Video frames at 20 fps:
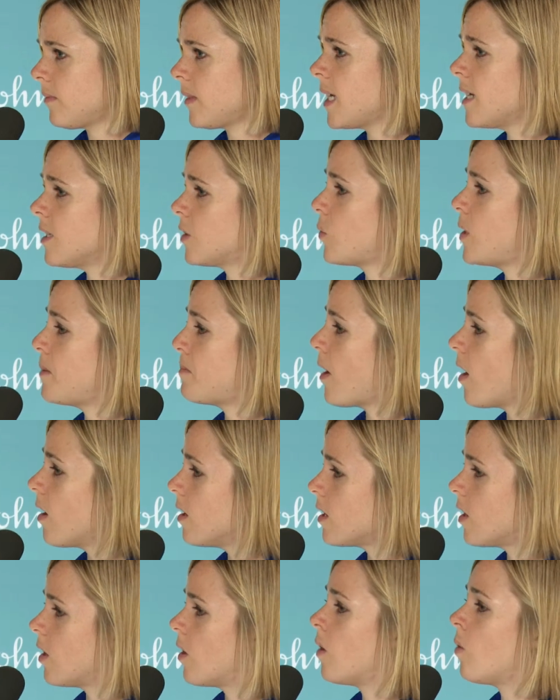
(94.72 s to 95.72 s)
is we
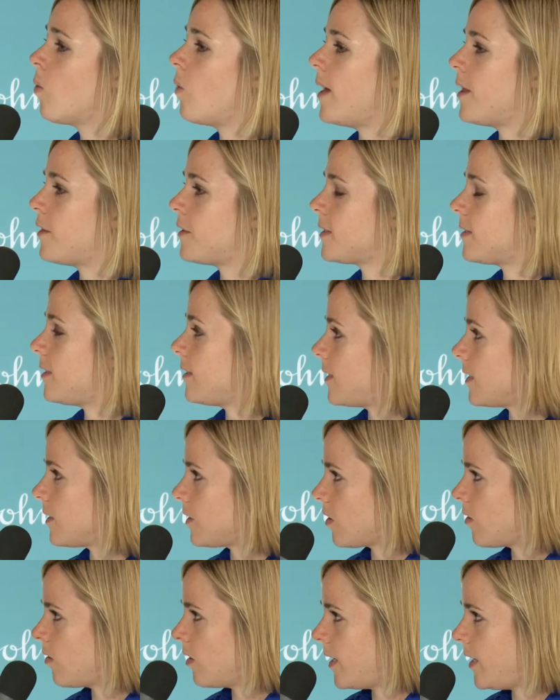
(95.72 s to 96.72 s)
partner with
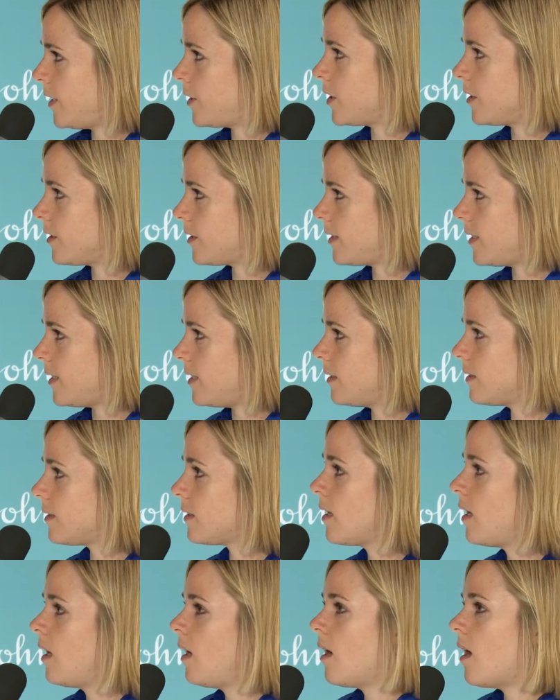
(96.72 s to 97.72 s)
statistical agencies
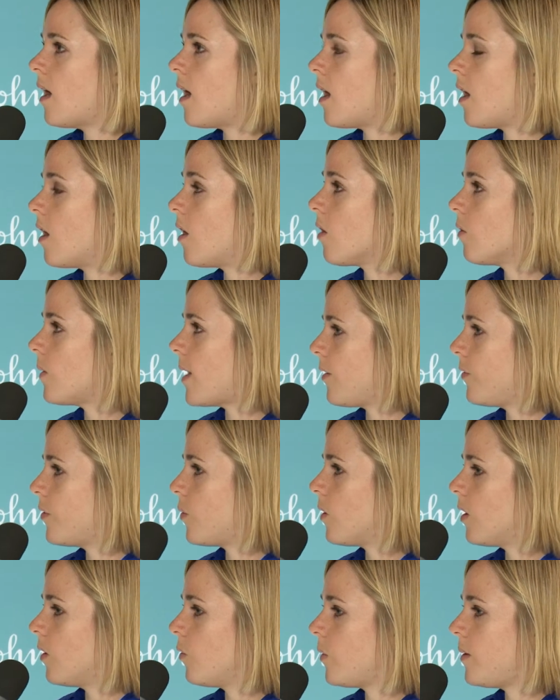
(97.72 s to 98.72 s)
around the world.